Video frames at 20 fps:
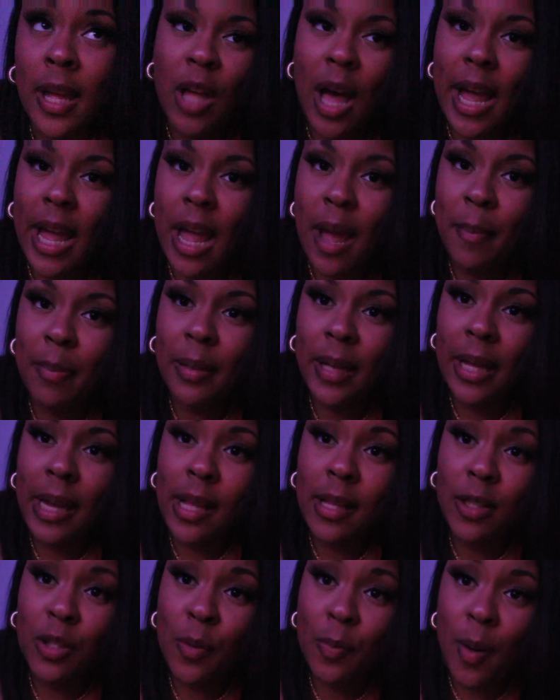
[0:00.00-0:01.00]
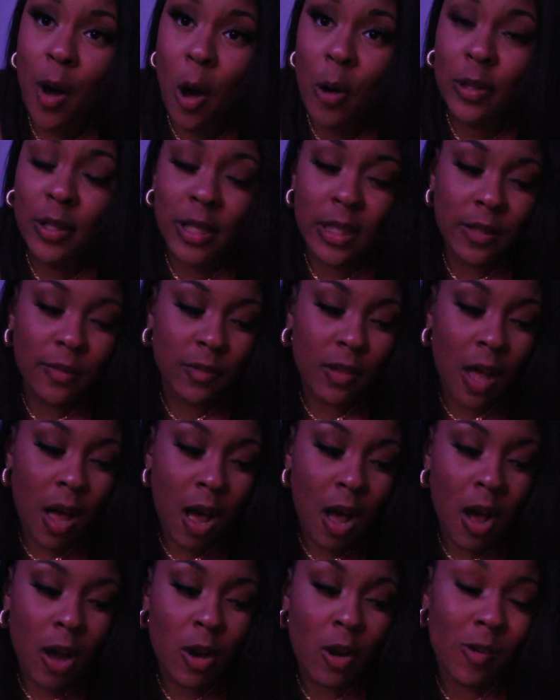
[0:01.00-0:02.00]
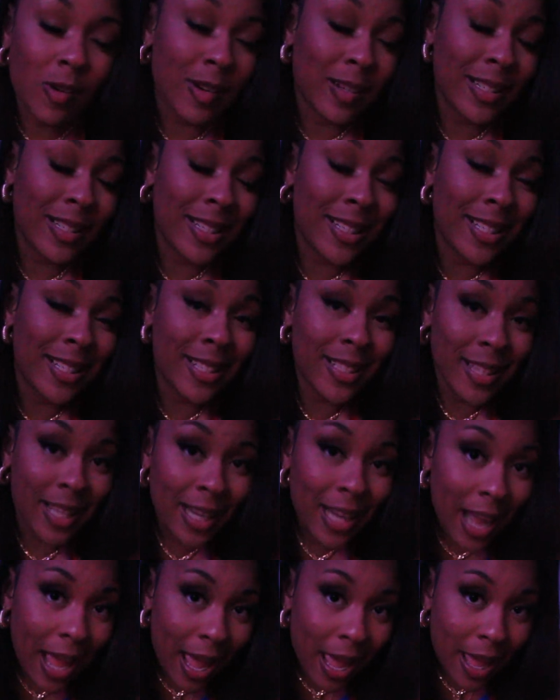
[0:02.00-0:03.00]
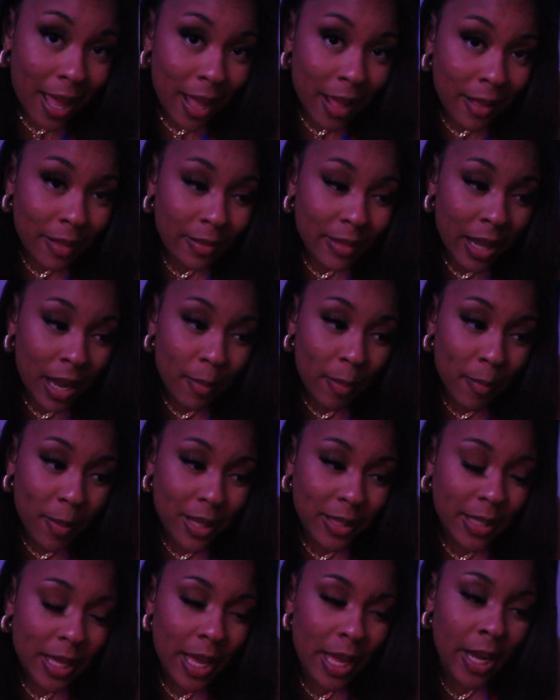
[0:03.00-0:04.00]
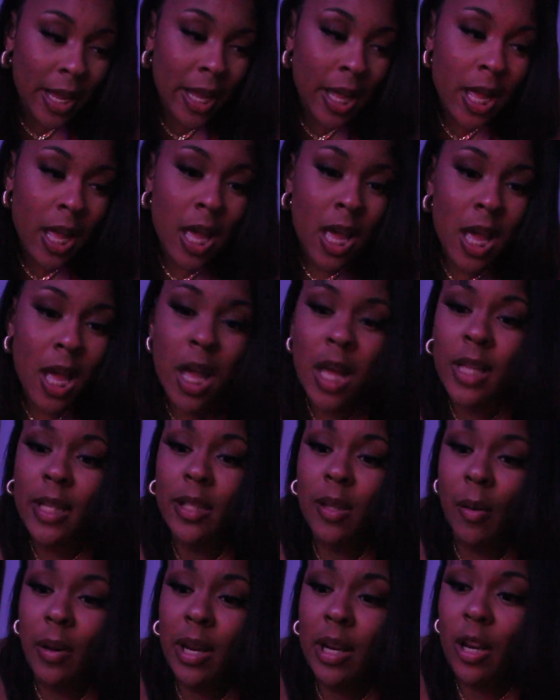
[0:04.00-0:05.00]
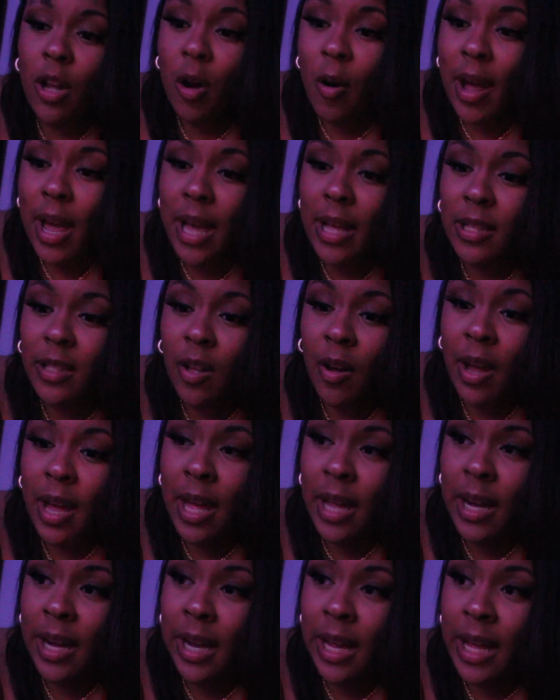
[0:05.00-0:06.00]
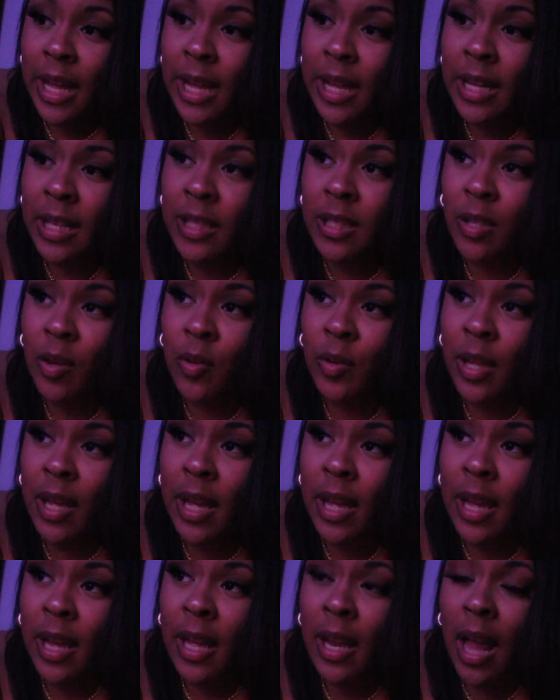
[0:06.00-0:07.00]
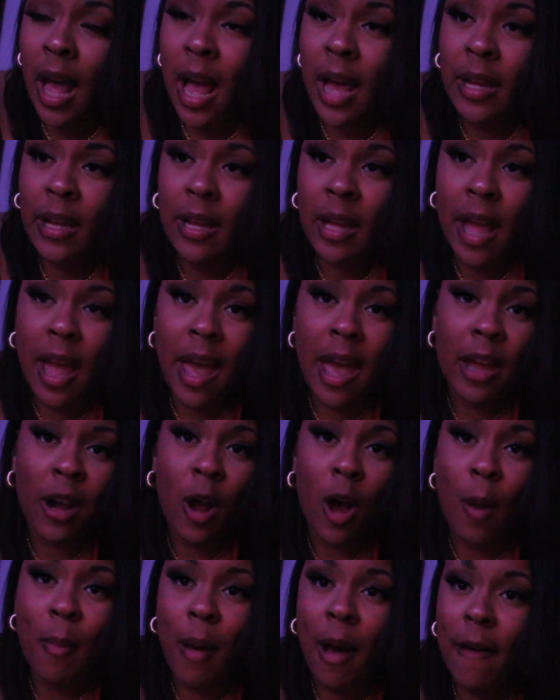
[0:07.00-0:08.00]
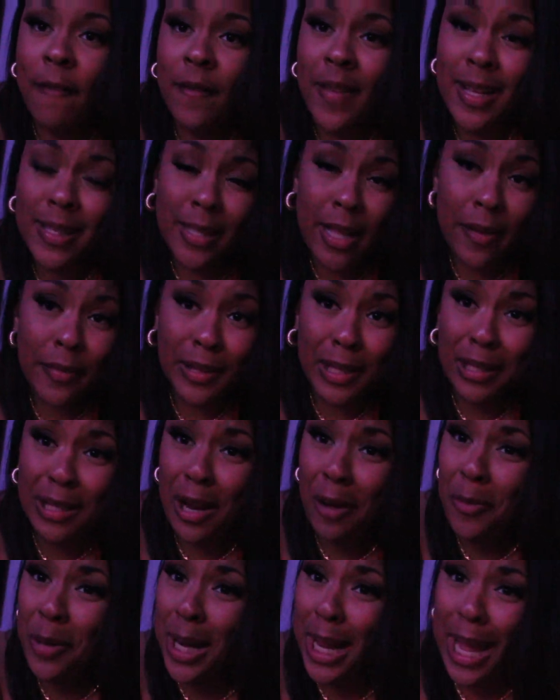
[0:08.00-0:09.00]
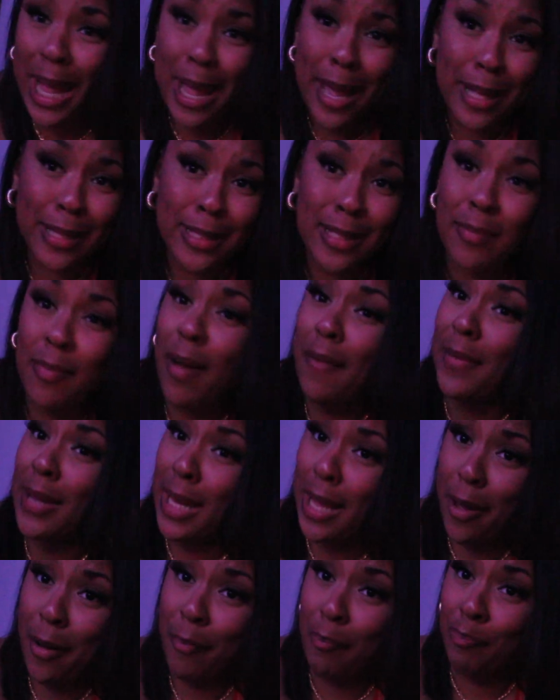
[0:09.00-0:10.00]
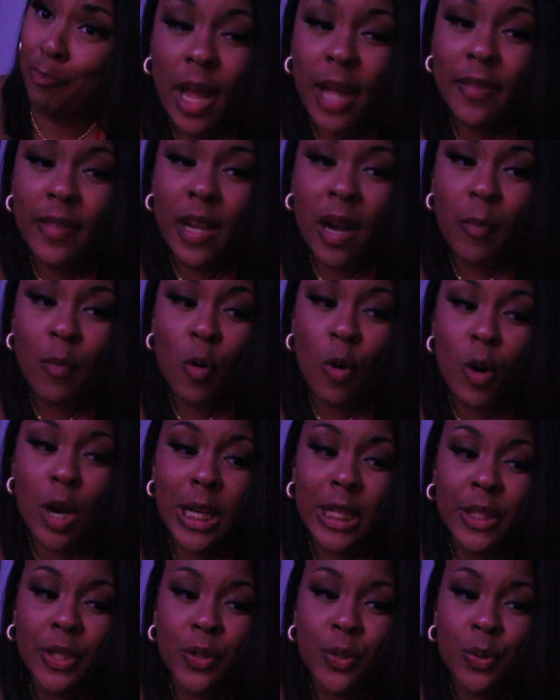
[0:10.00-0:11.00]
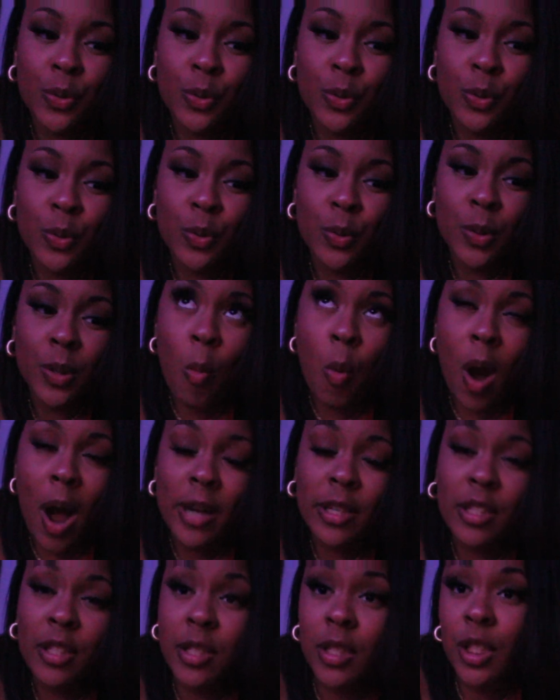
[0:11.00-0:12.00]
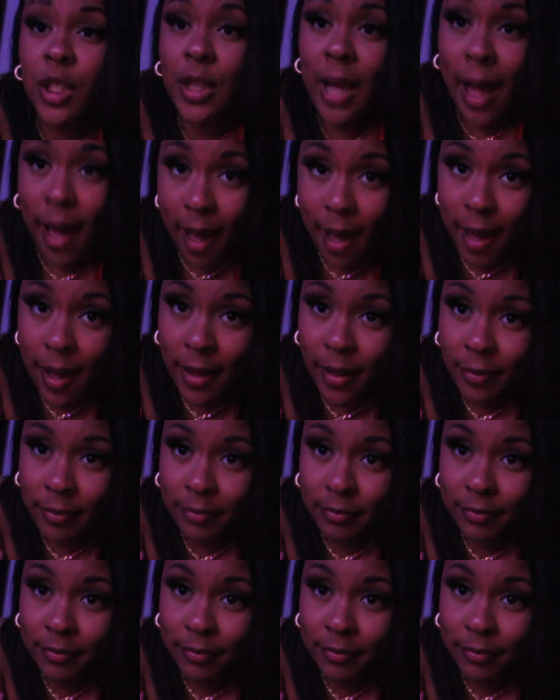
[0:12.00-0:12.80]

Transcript: So I am planning to post this vlog on Sunday that I'm about to edit. So I need to go ahead and start editing it so then I can add all my effects and everything that I wanna add to my video. And then I'm going to watch The Chi.